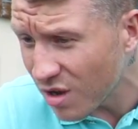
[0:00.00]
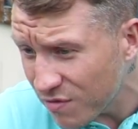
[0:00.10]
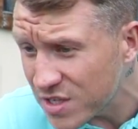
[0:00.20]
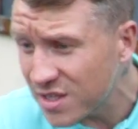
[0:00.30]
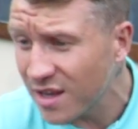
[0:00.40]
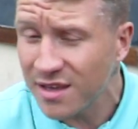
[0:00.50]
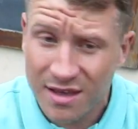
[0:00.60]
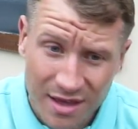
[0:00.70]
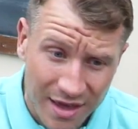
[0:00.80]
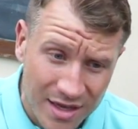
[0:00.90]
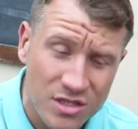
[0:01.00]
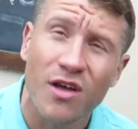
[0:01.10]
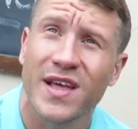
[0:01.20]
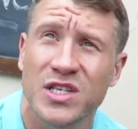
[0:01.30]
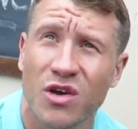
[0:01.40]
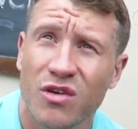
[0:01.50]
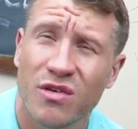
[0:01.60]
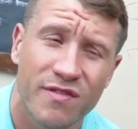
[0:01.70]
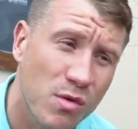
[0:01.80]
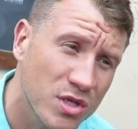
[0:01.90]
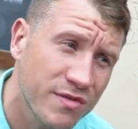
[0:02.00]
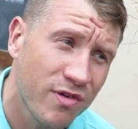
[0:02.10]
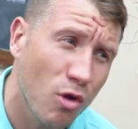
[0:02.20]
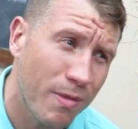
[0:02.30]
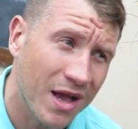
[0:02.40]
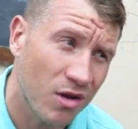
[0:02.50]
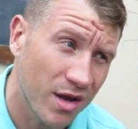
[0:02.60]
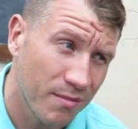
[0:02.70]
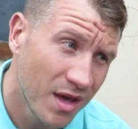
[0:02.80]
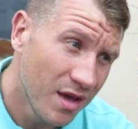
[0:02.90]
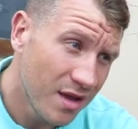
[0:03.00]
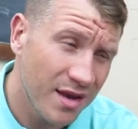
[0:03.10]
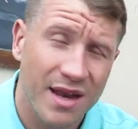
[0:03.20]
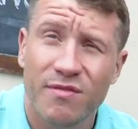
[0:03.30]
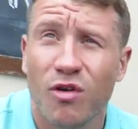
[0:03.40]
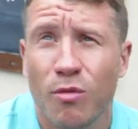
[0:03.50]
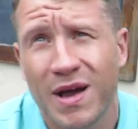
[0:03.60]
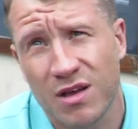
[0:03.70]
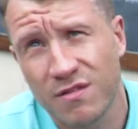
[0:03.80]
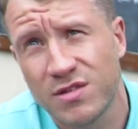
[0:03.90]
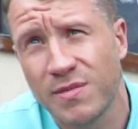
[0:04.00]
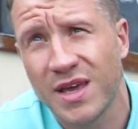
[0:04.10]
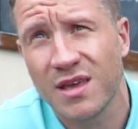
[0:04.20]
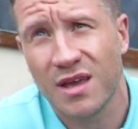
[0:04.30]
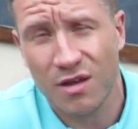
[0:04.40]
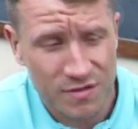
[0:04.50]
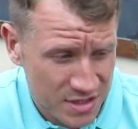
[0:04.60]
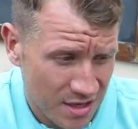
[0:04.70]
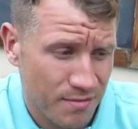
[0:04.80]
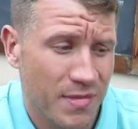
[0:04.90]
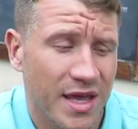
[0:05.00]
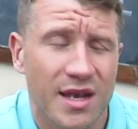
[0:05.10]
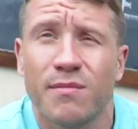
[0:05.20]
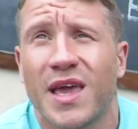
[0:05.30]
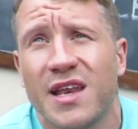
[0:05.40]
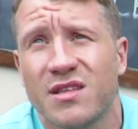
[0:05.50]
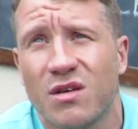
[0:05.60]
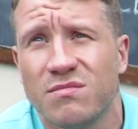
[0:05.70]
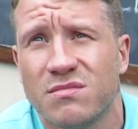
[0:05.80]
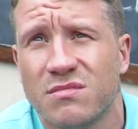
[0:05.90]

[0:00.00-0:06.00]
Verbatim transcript: Obviously, he's got that title. If you want to fall back on him, let him fall back onto me and obviously me and him get it on.